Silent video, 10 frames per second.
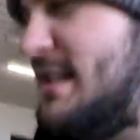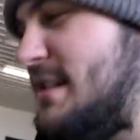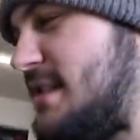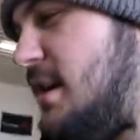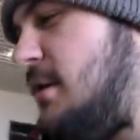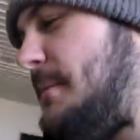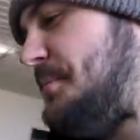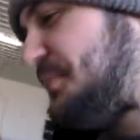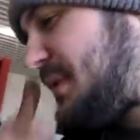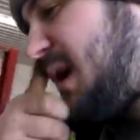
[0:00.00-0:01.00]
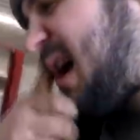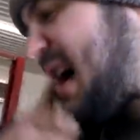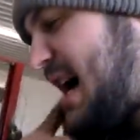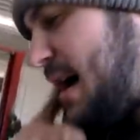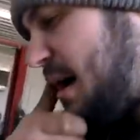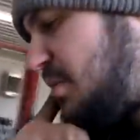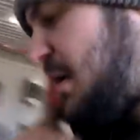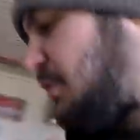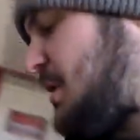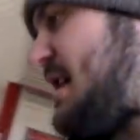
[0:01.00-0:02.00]
So uh,
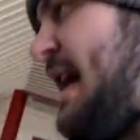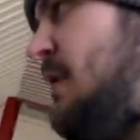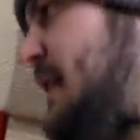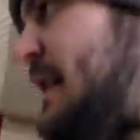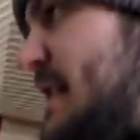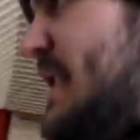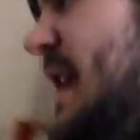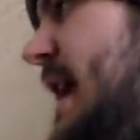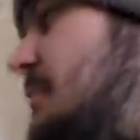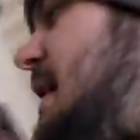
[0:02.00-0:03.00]
we were dynoing this thing, and